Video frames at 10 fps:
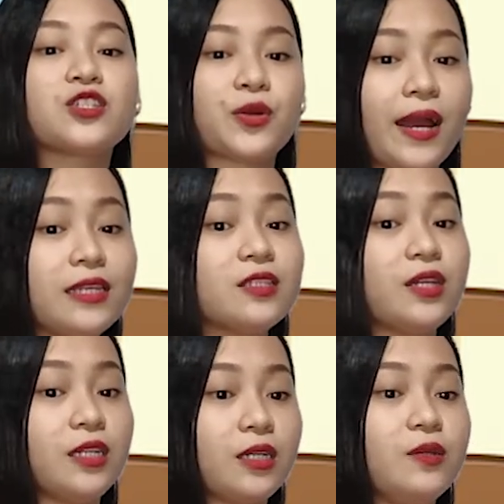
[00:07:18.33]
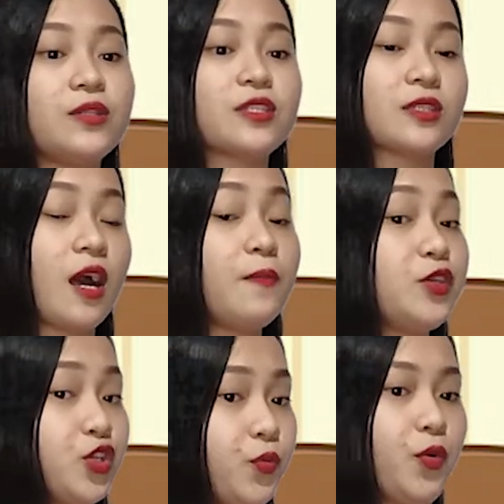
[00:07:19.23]
Try to include
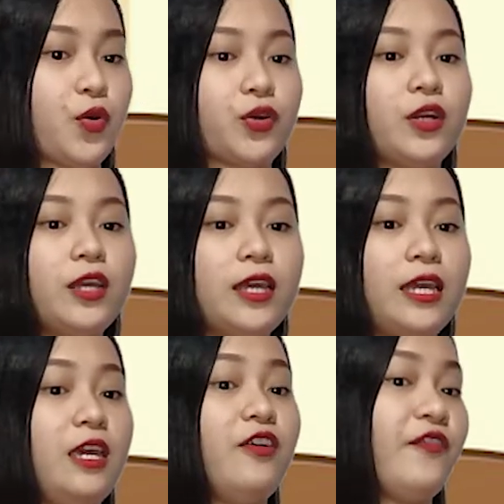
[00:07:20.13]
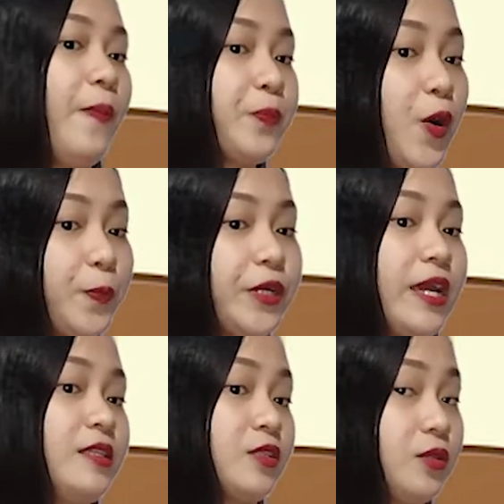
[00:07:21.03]
some humor, if
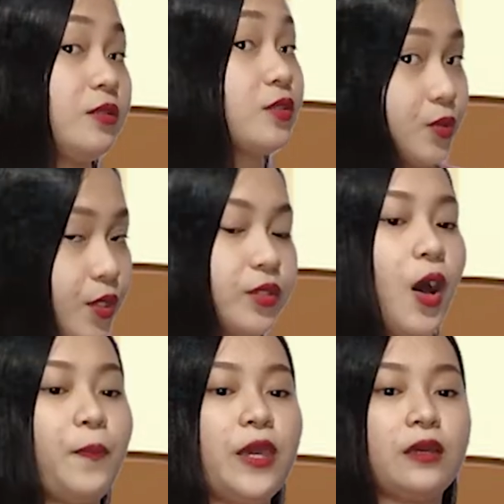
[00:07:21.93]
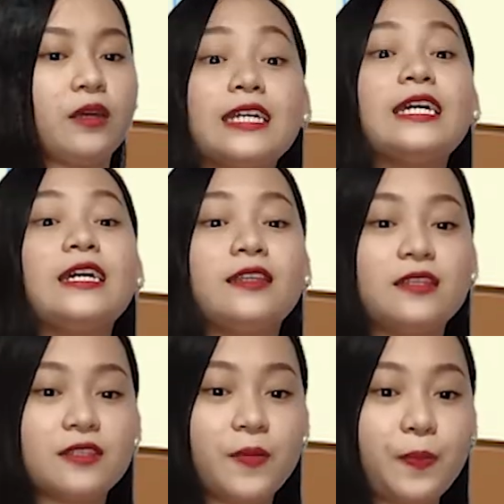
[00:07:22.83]
appropriate, to the topic.
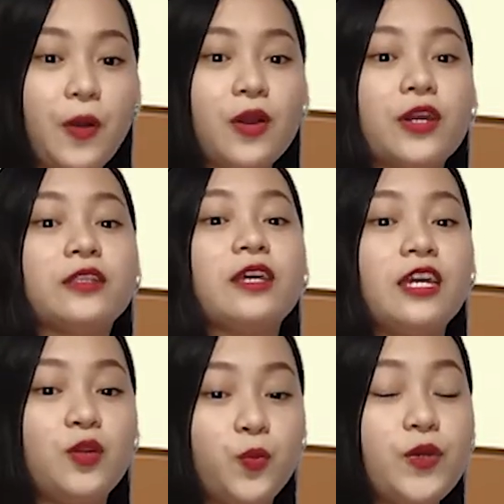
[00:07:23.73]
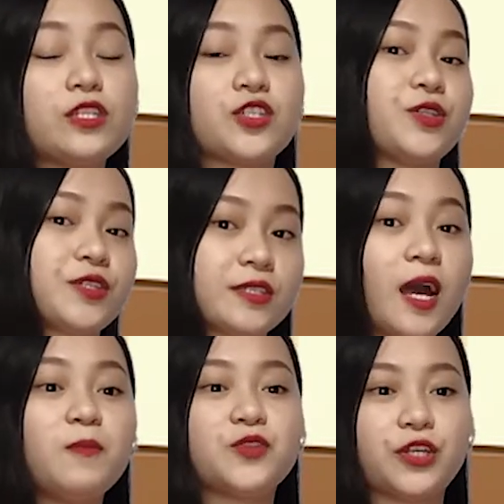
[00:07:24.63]
It is the part in which your
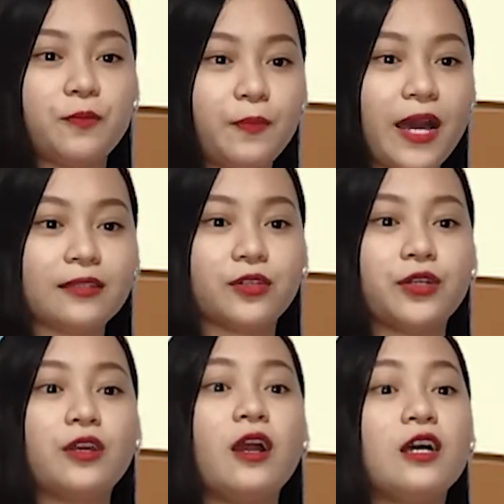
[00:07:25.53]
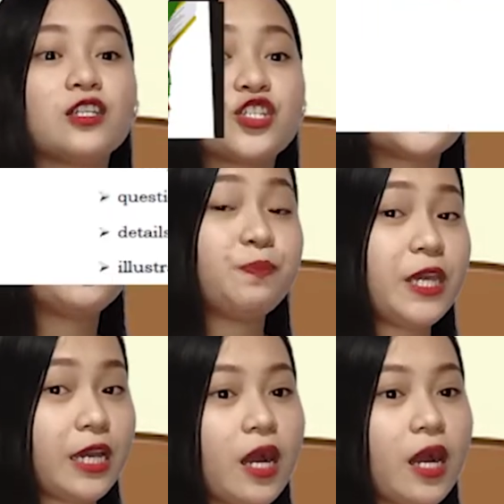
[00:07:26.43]
subject matter should be